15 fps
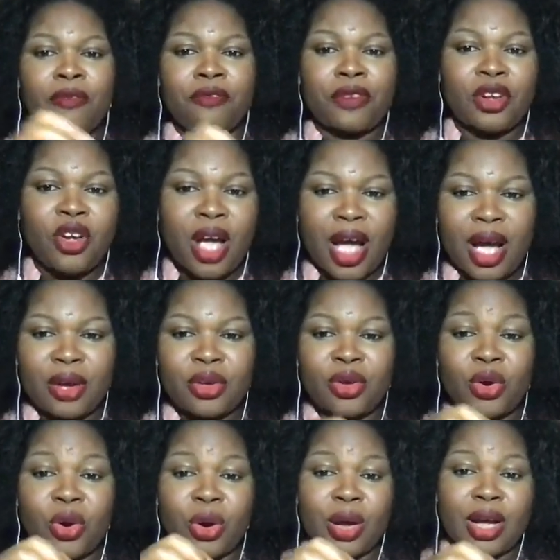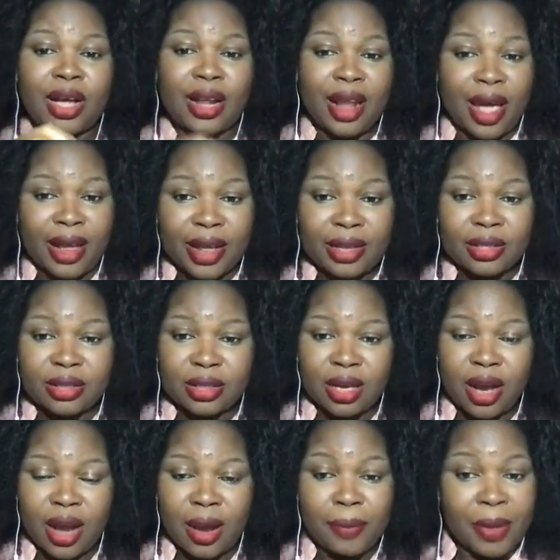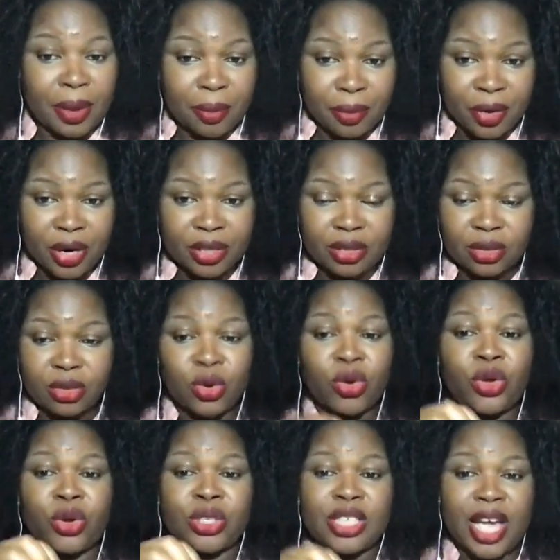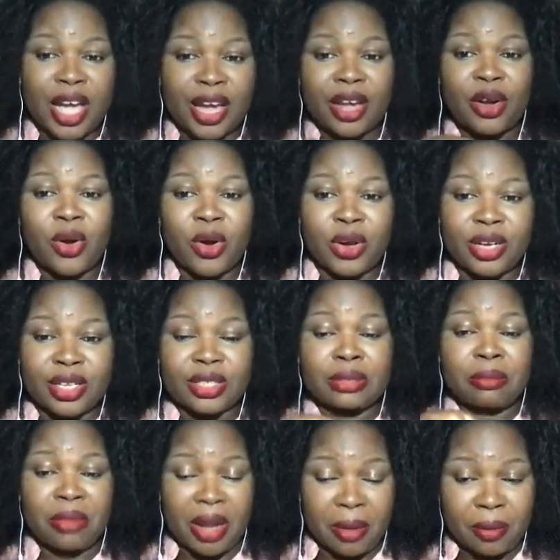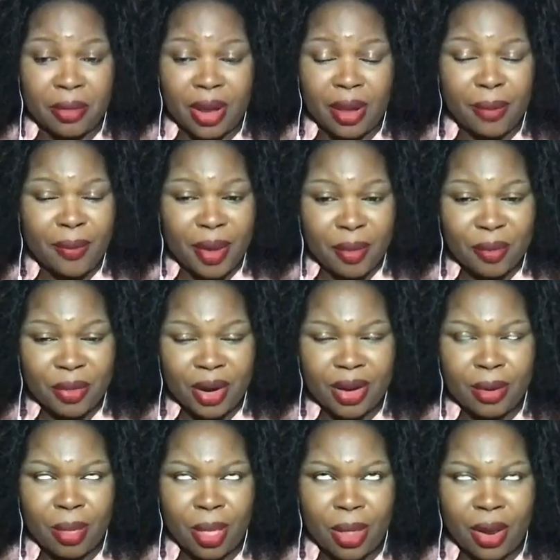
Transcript: Figure out your client pain point or your target audience pain point.